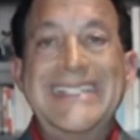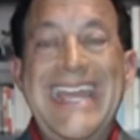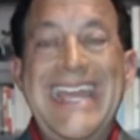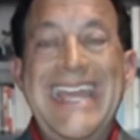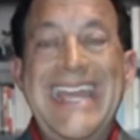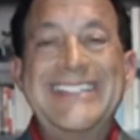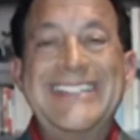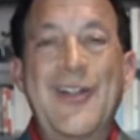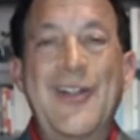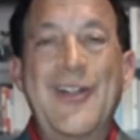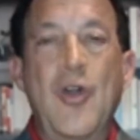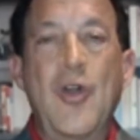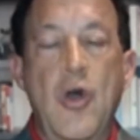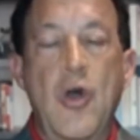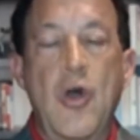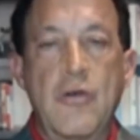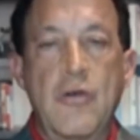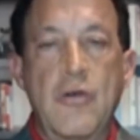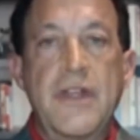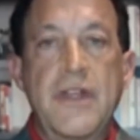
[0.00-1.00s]
take
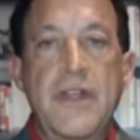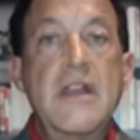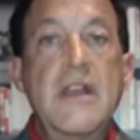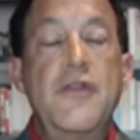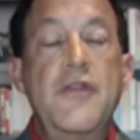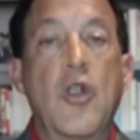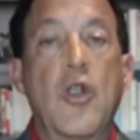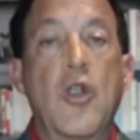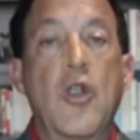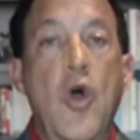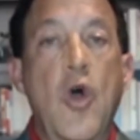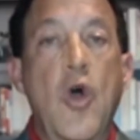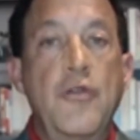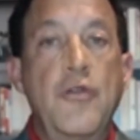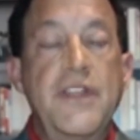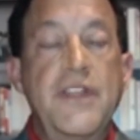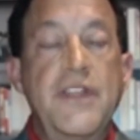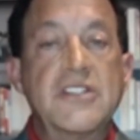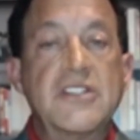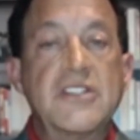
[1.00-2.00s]
their oath their
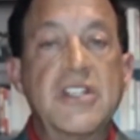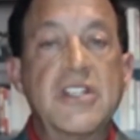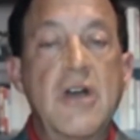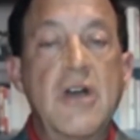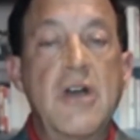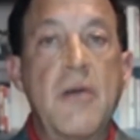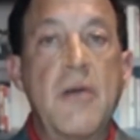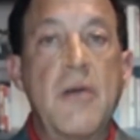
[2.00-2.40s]
oath is to